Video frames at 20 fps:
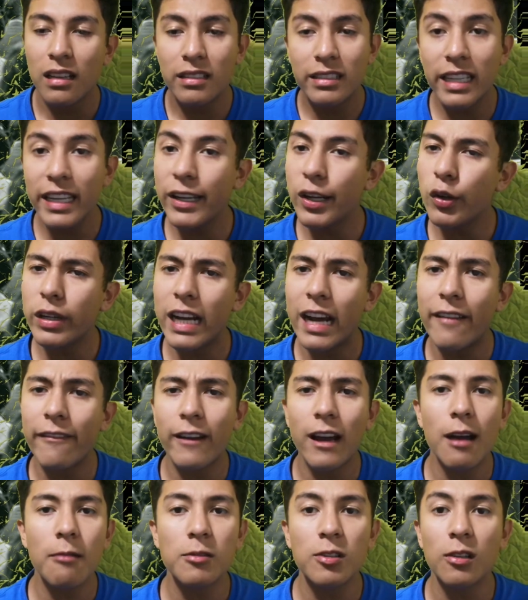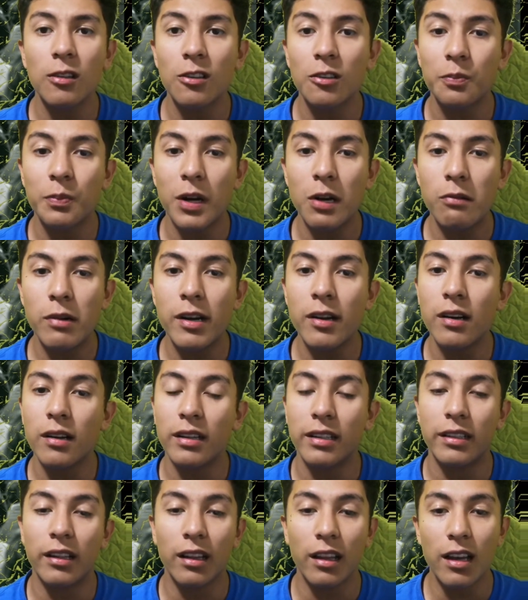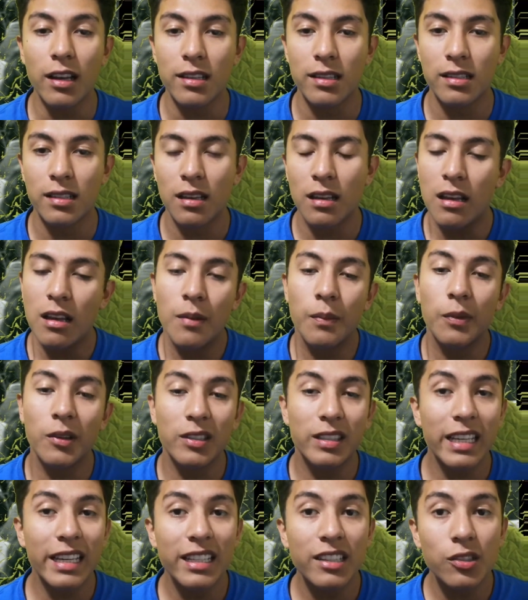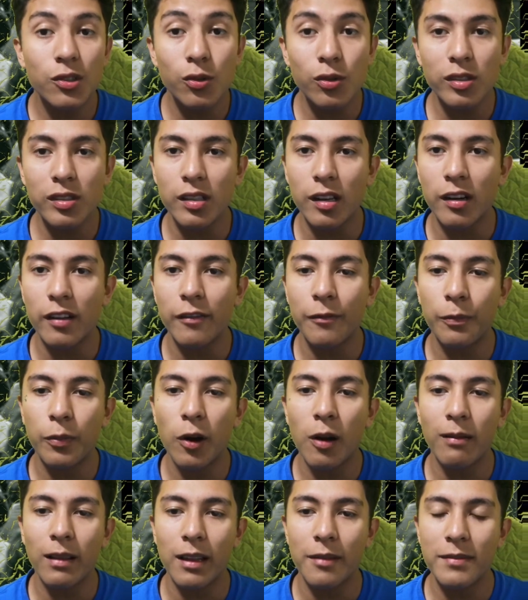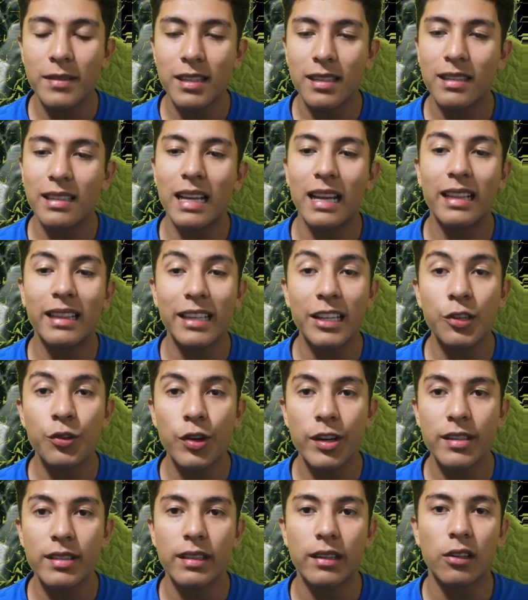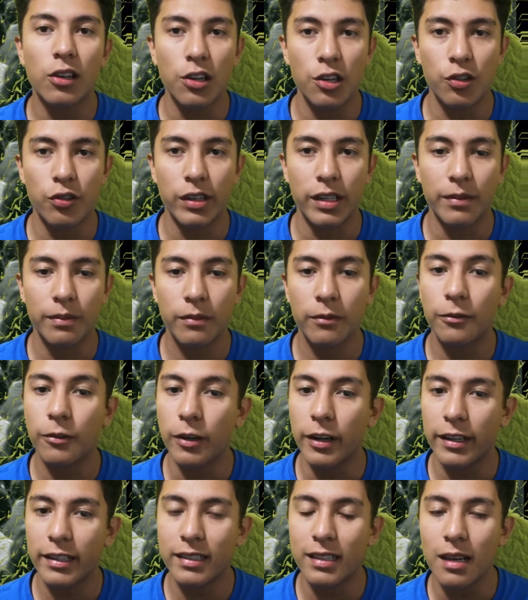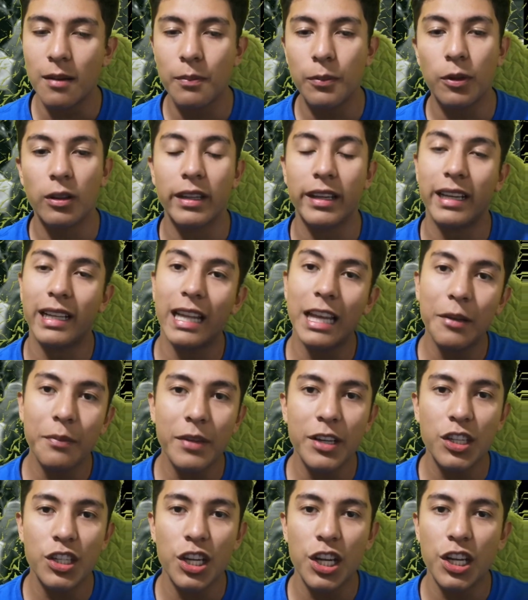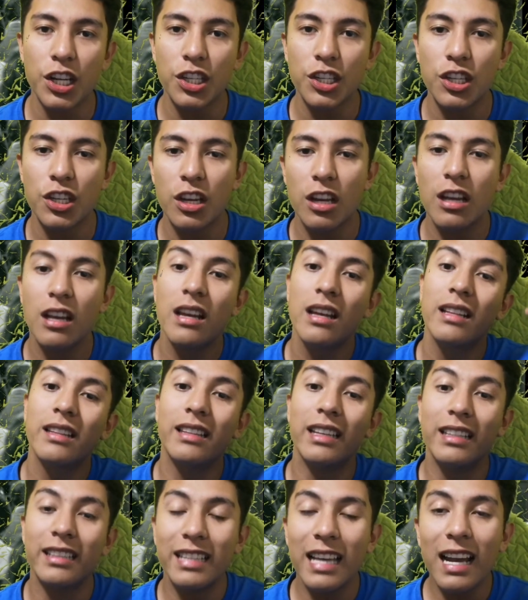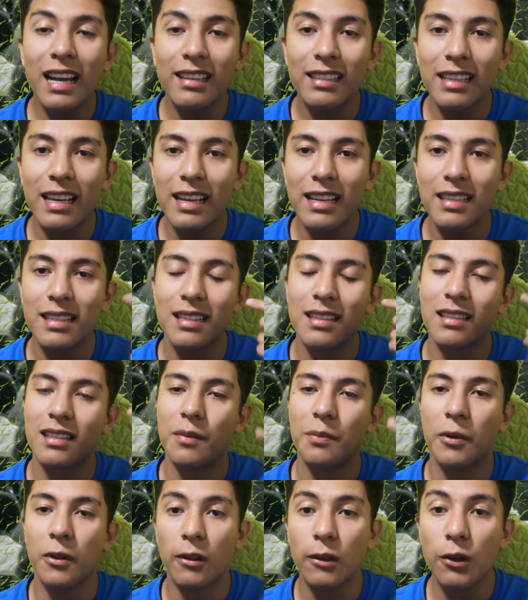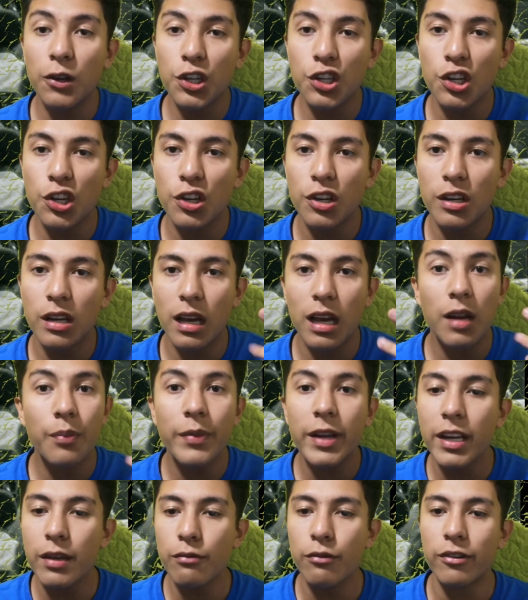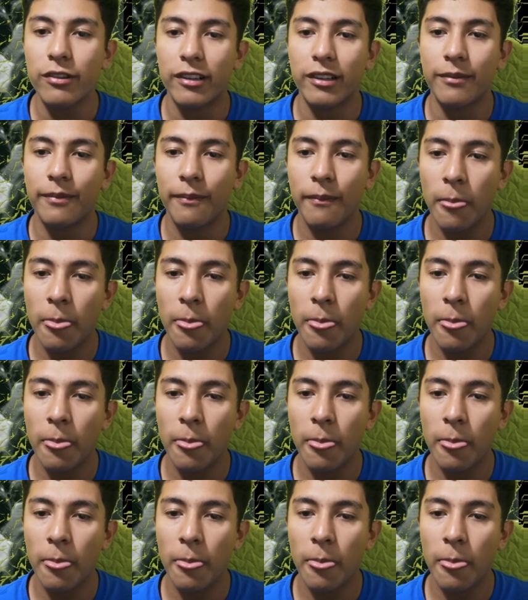They don't have absolute power in the laws, but they do serve problems that interest the country, for example the climate change, the taxes, the pollution, and many more.